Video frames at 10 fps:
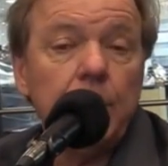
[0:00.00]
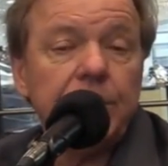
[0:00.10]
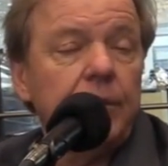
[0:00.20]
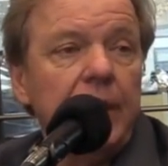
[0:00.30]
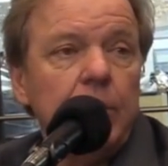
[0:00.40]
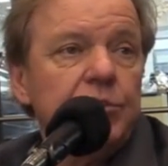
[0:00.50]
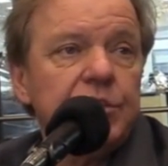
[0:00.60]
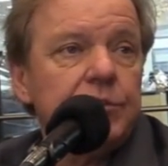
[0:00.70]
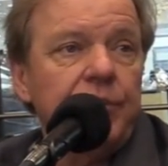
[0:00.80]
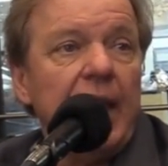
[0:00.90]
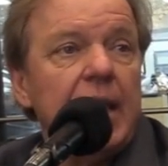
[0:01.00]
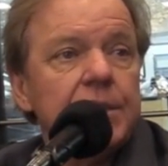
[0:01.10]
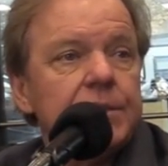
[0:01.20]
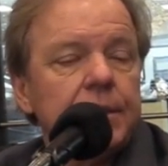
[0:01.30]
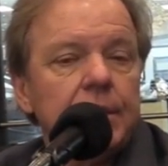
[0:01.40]
but the thing was just
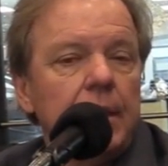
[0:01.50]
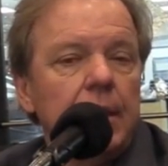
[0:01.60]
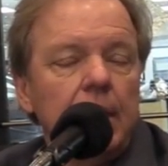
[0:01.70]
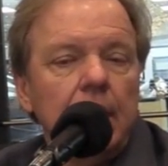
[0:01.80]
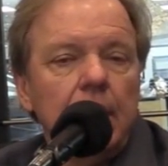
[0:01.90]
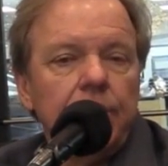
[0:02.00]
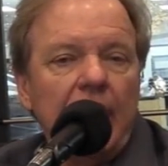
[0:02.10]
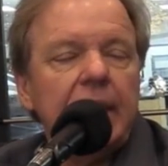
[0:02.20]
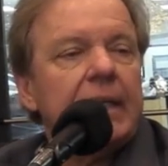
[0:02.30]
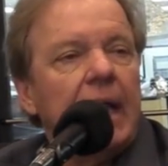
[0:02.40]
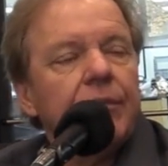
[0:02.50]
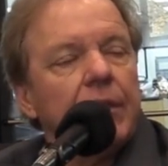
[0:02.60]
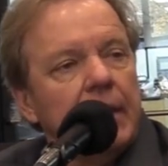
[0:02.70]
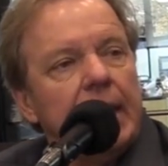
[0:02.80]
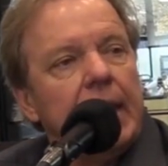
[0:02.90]
fast, and finally got
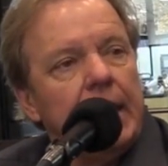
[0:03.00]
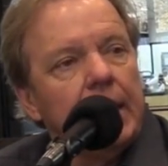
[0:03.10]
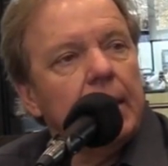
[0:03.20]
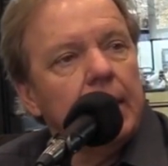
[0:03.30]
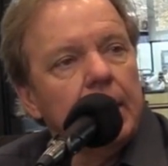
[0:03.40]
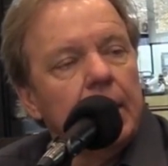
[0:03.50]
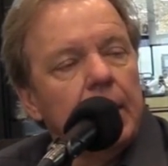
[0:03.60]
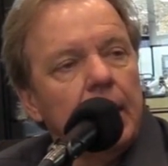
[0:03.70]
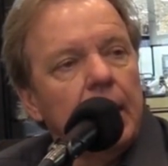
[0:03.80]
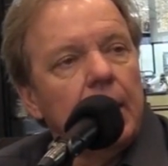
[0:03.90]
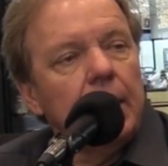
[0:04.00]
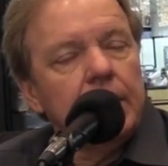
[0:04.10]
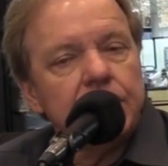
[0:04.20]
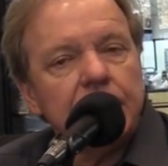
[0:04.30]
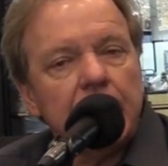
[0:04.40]
the lead
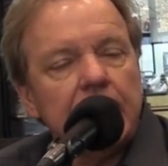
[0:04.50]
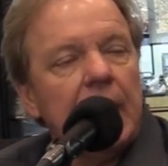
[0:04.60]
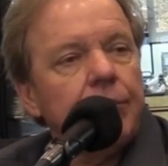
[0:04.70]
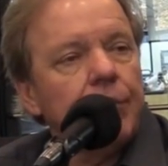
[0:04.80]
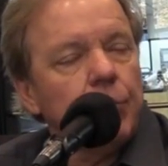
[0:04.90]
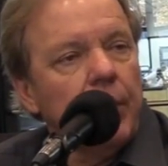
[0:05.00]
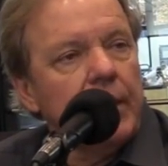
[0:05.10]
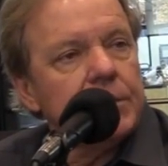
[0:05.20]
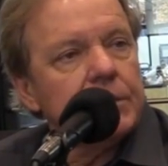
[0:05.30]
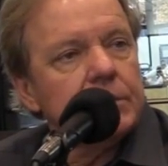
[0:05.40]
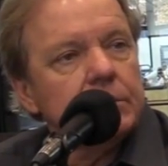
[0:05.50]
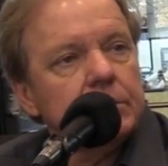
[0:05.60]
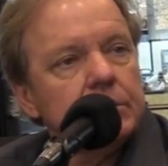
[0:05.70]
in the second half of the race.